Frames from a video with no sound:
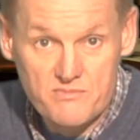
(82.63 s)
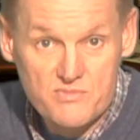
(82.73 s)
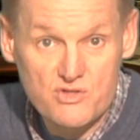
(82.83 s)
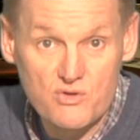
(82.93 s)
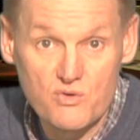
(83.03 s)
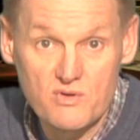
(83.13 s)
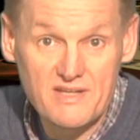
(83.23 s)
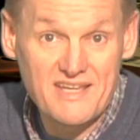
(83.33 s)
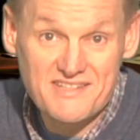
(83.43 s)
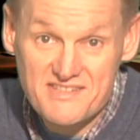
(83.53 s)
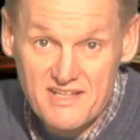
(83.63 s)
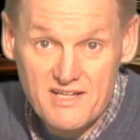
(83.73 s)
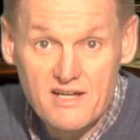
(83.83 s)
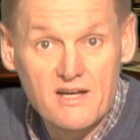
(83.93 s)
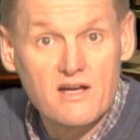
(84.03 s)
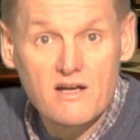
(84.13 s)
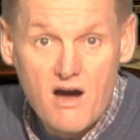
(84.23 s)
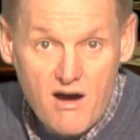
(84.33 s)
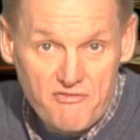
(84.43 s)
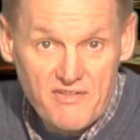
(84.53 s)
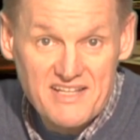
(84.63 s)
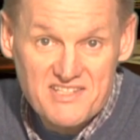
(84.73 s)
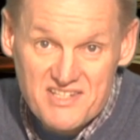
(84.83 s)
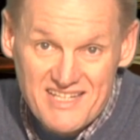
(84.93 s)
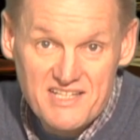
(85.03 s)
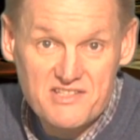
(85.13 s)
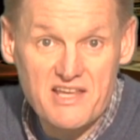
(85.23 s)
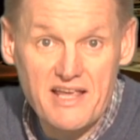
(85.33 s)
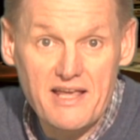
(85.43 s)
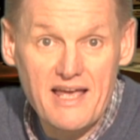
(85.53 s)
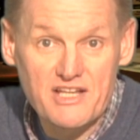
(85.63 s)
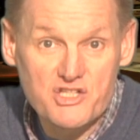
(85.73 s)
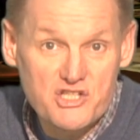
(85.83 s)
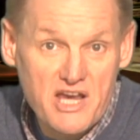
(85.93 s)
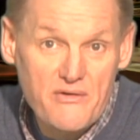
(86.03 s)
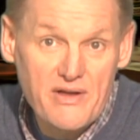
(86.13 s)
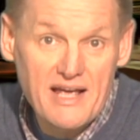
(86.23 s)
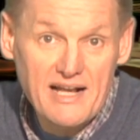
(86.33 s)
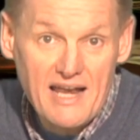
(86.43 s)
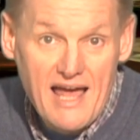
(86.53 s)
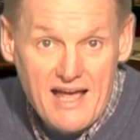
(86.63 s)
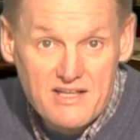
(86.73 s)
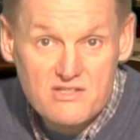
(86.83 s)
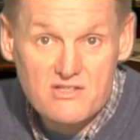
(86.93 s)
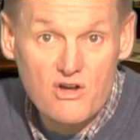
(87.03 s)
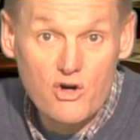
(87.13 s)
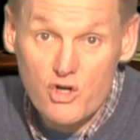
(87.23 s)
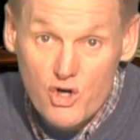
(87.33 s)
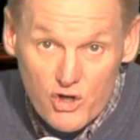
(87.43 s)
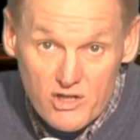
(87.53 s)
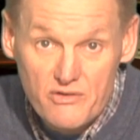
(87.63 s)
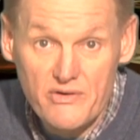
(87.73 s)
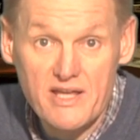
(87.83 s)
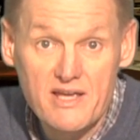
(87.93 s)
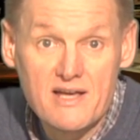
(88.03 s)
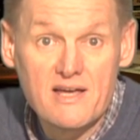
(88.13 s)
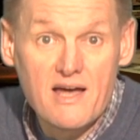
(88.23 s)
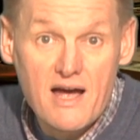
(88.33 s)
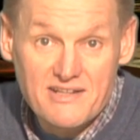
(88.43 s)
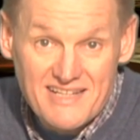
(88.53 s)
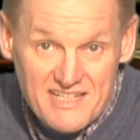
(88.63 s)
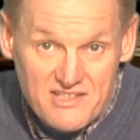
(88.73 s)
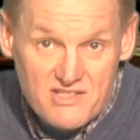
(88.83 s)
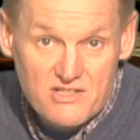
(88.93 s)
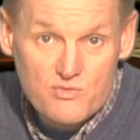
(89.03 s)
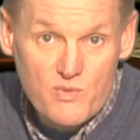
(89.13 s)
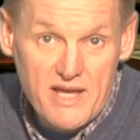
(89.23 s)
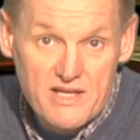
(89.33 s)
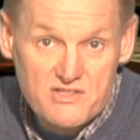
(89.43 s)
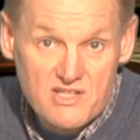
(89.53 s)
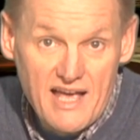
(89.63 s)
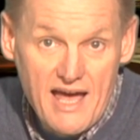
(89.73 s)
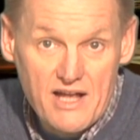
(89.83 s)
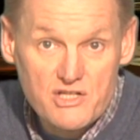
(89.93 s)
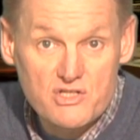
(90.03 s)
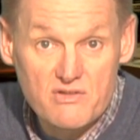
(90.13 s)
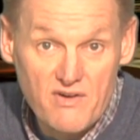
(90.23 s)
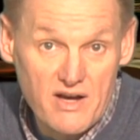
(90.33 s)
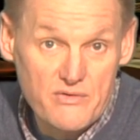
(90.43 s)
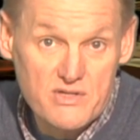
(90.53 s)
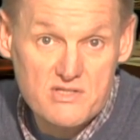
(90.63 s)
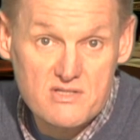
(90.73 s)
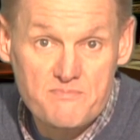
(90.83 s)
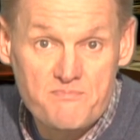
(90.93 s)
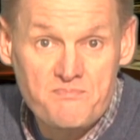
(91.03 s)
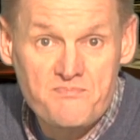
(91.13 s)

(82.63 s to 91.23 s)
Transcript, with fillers: So, kissing, coughing, sneezing, and sharing a glass or cutlery are the easiest ways to catch the virus.